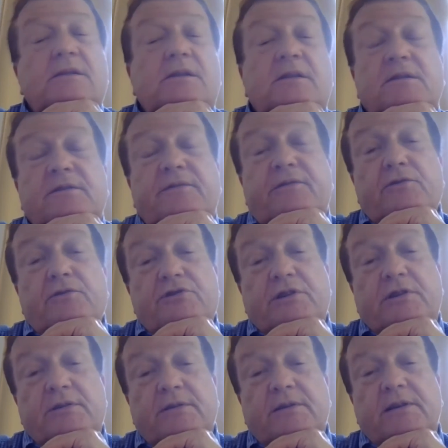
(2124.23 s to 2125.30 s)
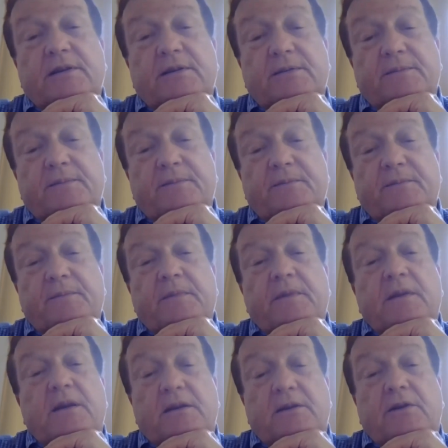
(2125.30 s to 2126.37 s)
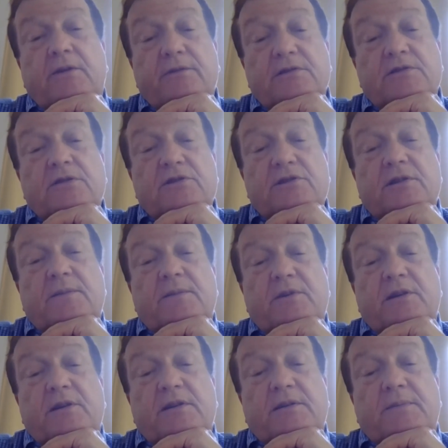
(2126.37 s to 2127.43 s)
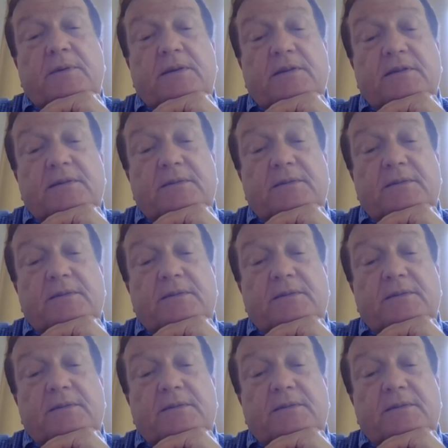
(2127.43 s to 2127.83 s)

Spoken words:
in the future. Yeah, Democratic Party.